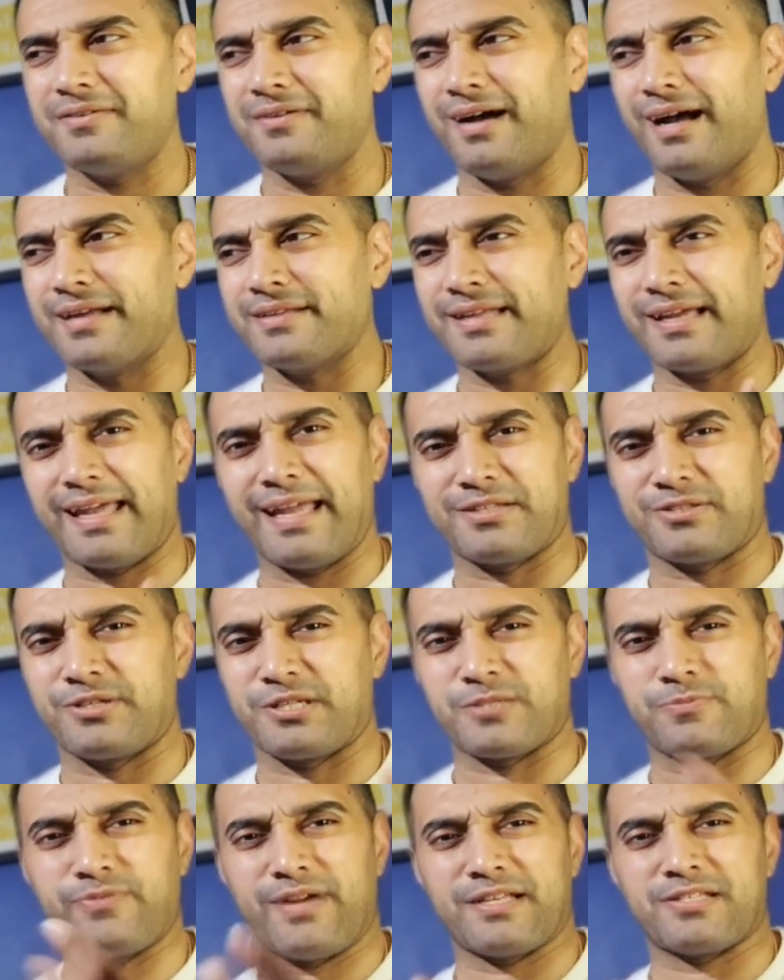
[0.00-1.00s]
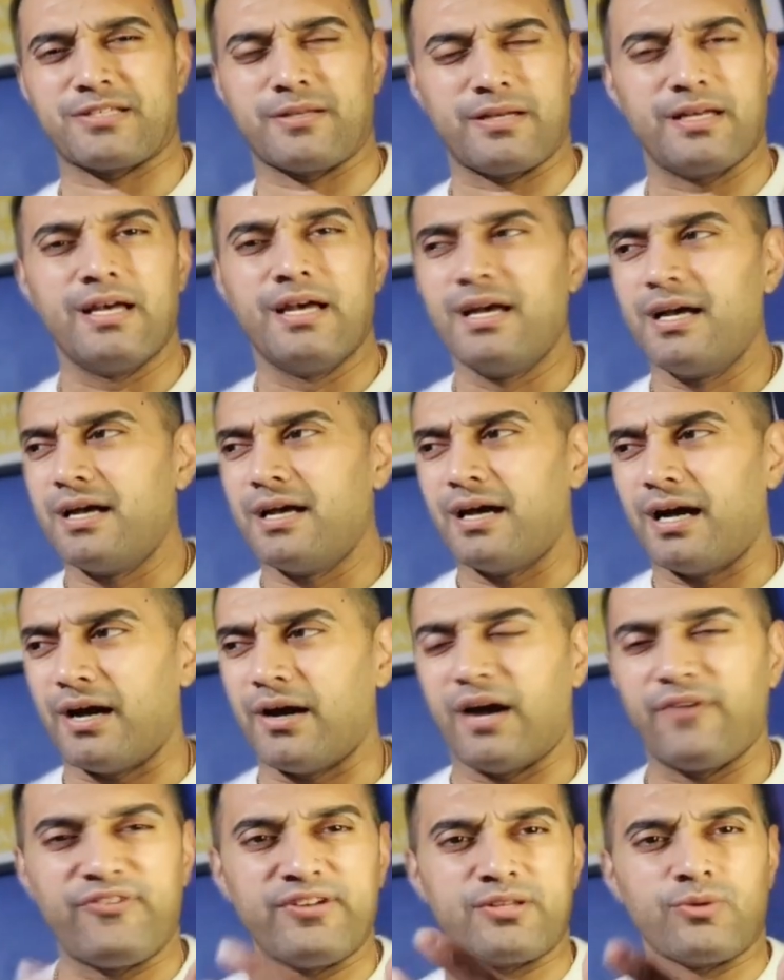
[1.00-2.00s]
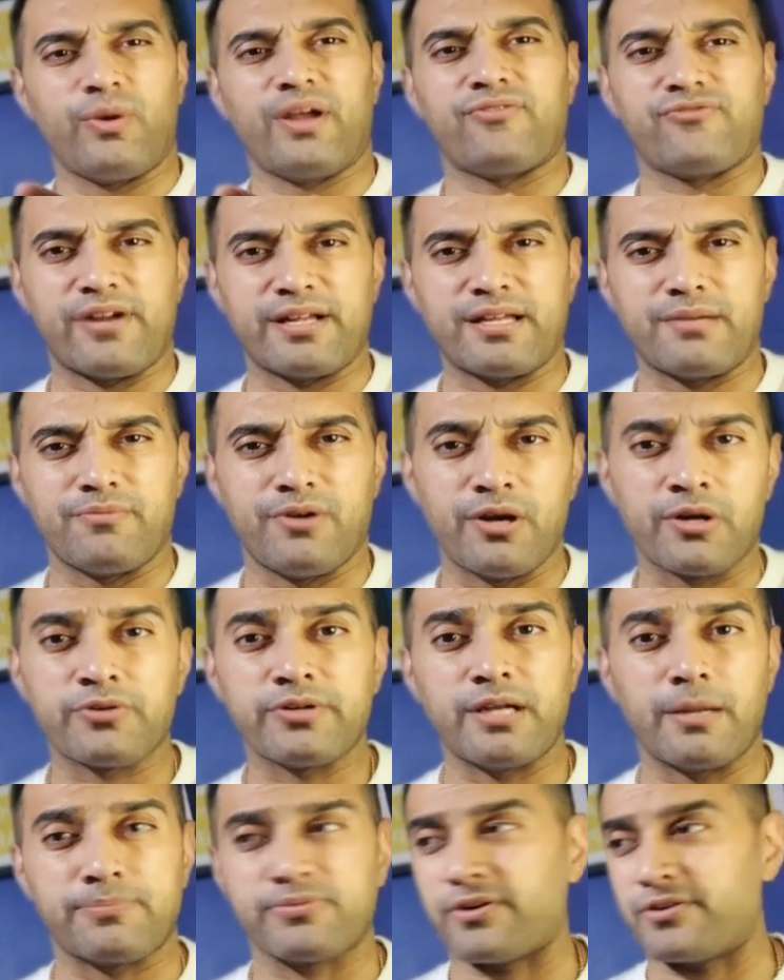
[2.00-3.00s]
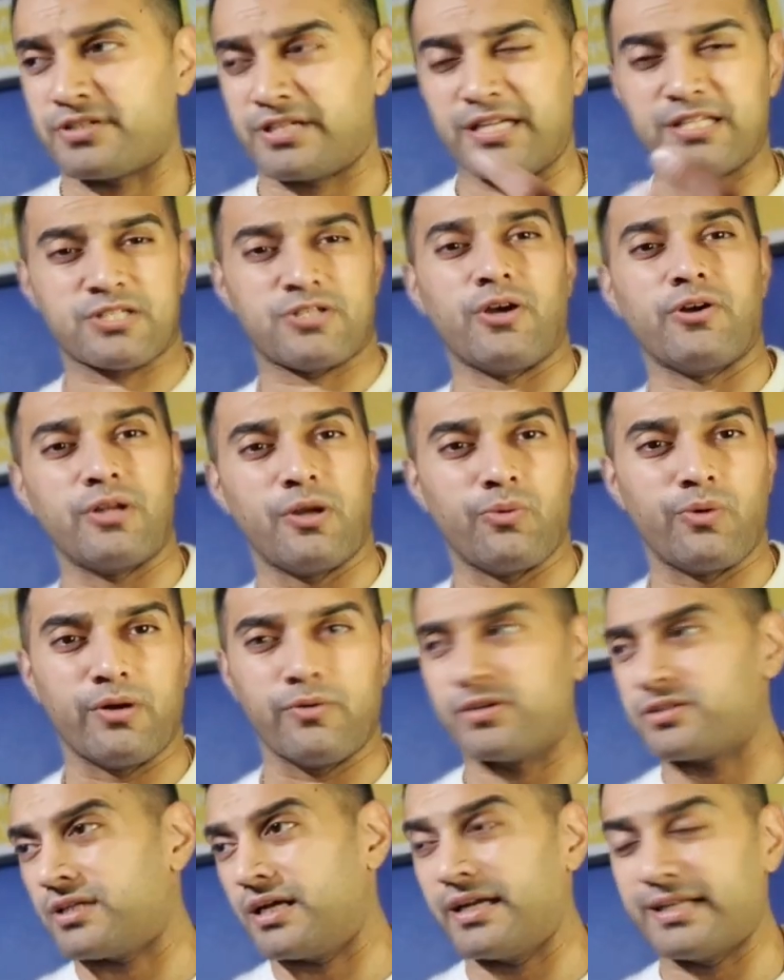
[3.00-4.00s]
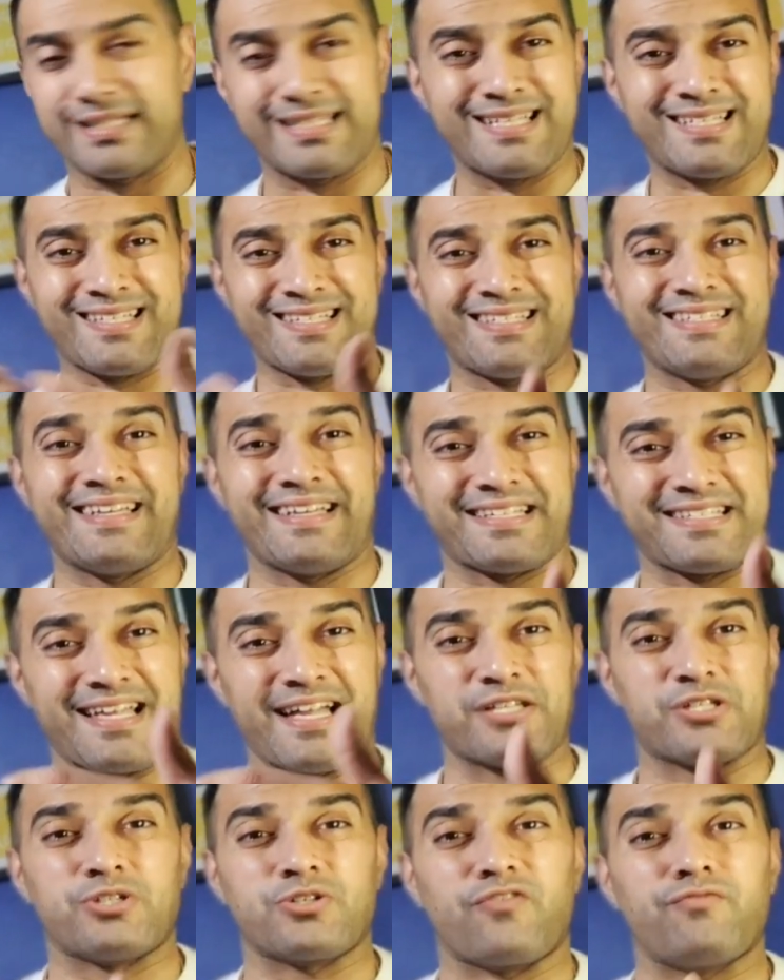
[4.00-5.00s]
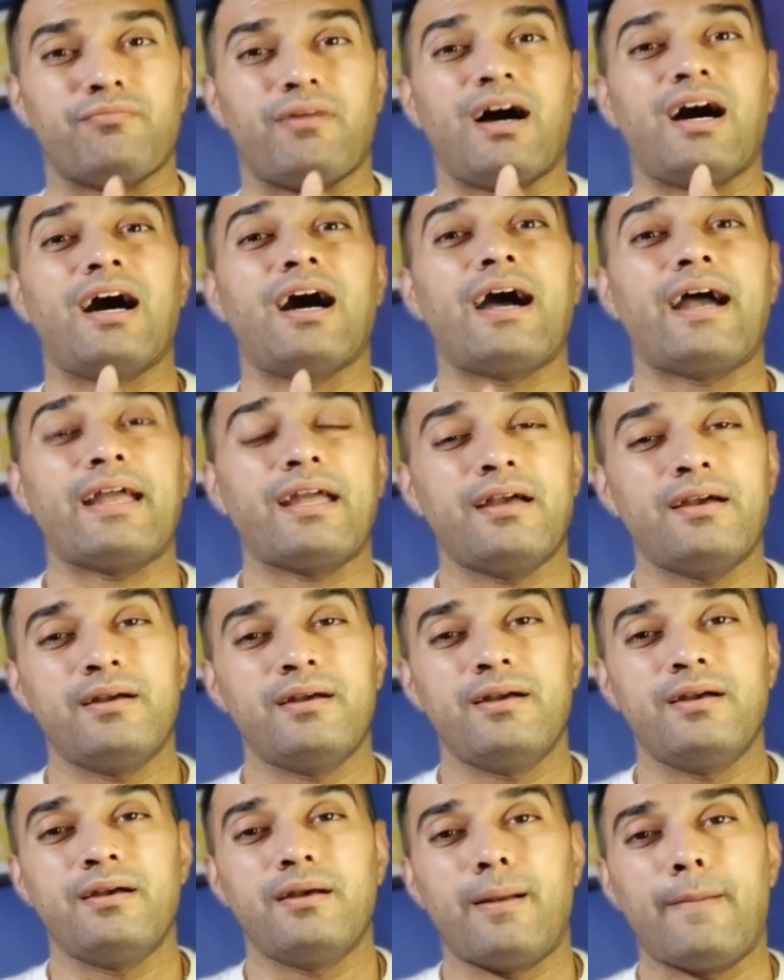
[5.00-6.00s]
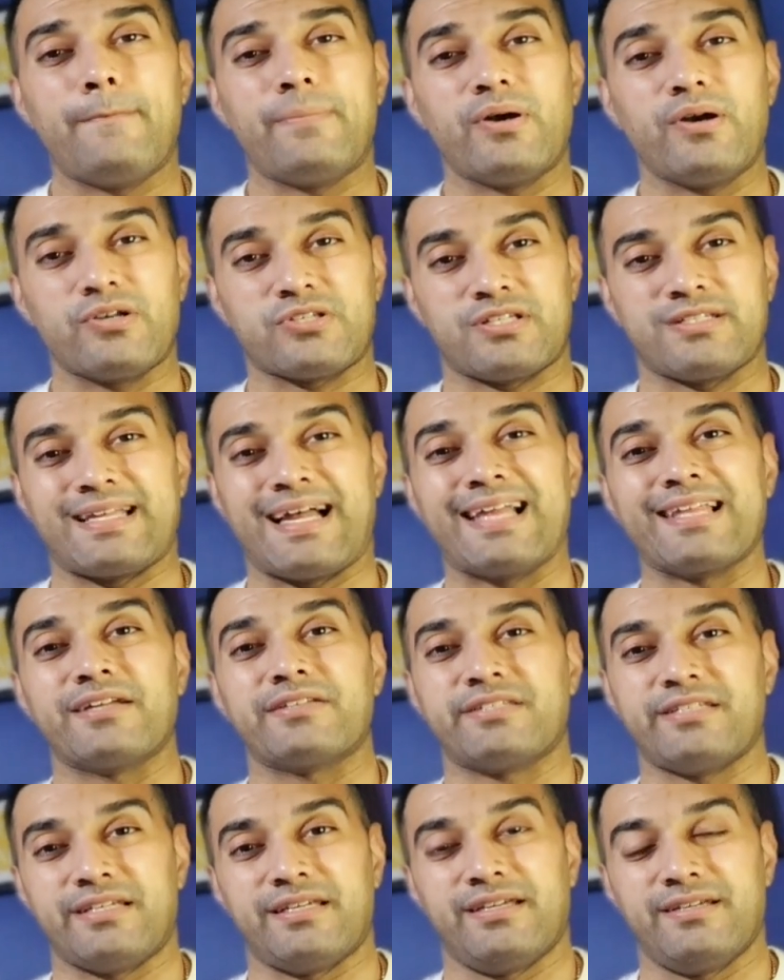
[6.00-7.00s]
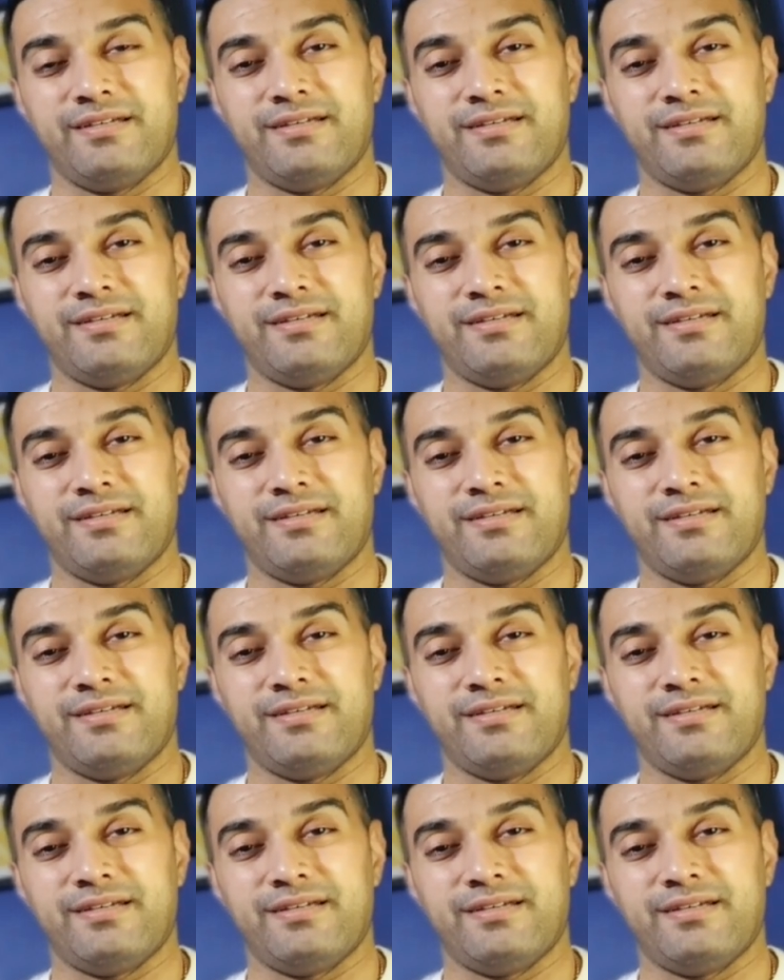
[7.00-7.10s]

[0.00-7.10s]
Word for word: And they get to express it. I think the way Freddie Mercury approached his solo, where it was like, this is an extension of my personality.